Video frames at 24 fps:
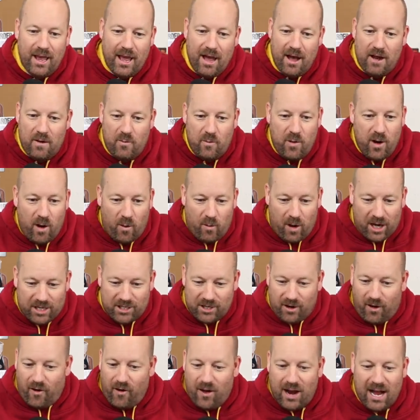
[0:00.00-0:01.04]
We are
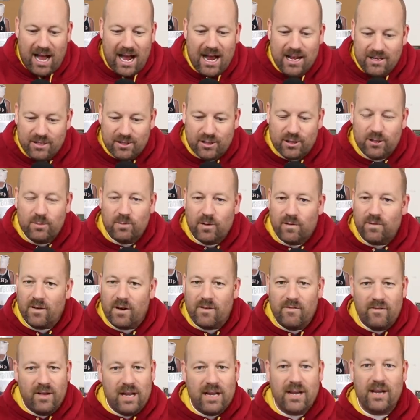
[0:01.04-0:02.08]
watching all kinds of super
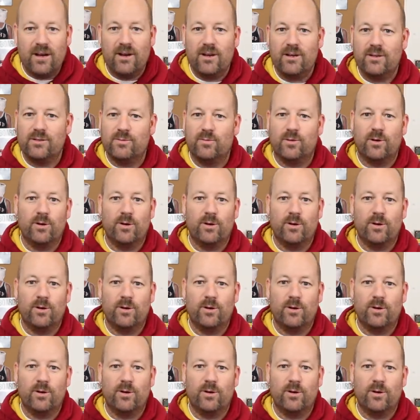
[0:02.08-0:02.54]
fun videos.